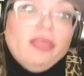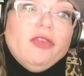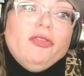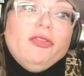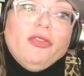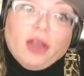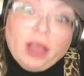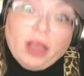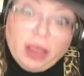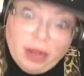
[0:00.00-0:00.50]
it, and
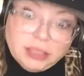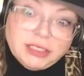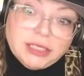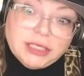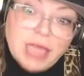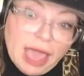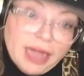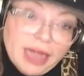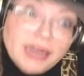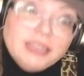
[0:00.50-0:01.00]
then they're going to
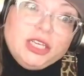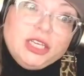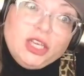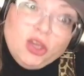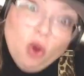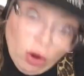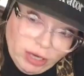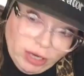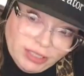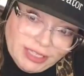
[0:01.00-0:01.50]
slide into
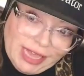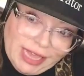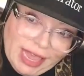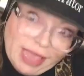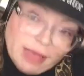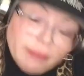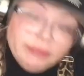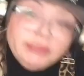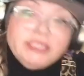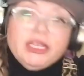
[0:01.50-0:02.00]
your
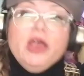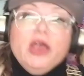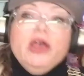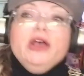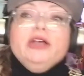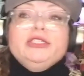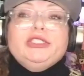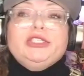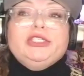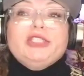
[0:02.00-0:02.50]
DMs. Yes.
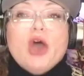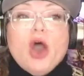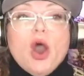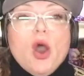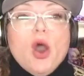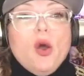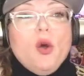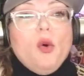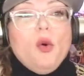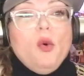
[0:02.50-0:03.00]

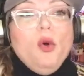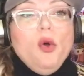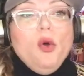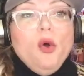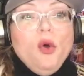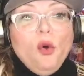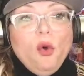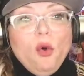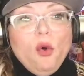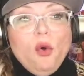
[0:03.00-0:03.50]
So
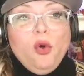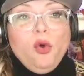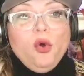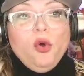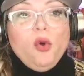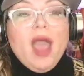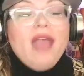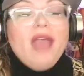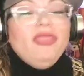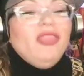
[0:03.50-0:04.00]

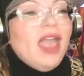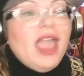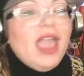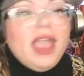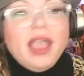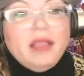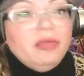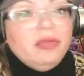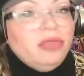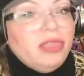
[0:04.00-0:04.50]
who, and
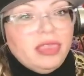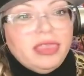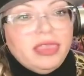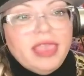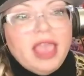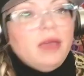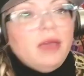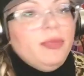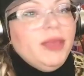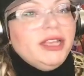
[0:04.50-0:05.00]

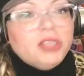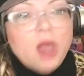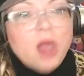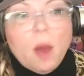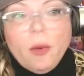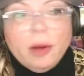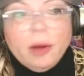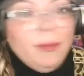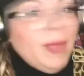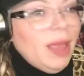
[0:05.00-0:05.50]
they could be
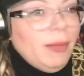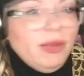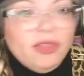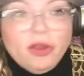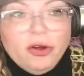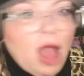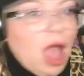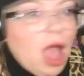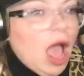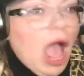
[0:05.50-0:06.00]
sober, maybe
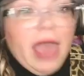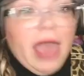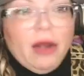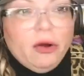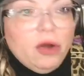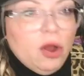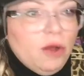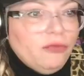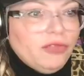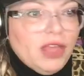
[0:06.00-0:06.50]
they're not. I
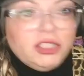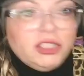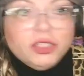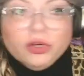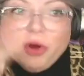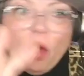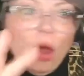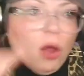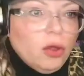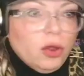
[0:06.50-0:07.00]
don't know if that's
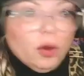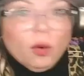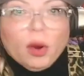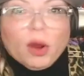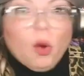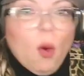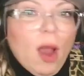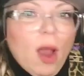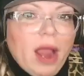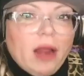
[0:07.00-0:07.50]
your
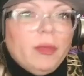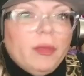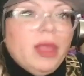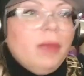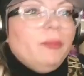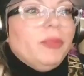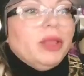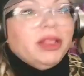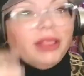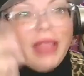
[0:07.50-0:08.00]

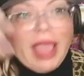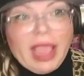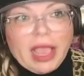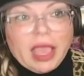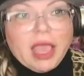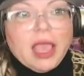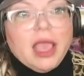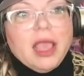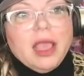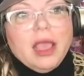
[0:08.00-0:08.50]
requirement, but
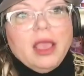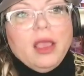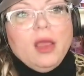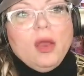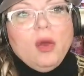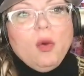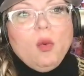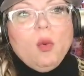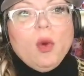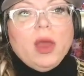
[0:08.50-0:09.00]
like,
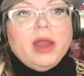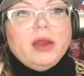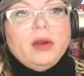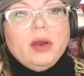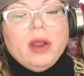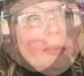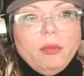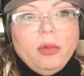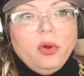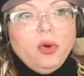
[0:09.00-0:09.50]

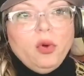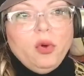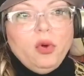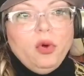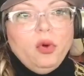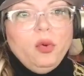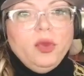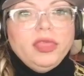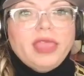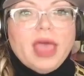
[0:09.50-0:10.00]
who
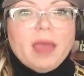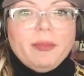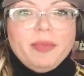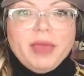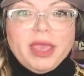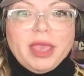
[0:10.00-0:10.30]
would that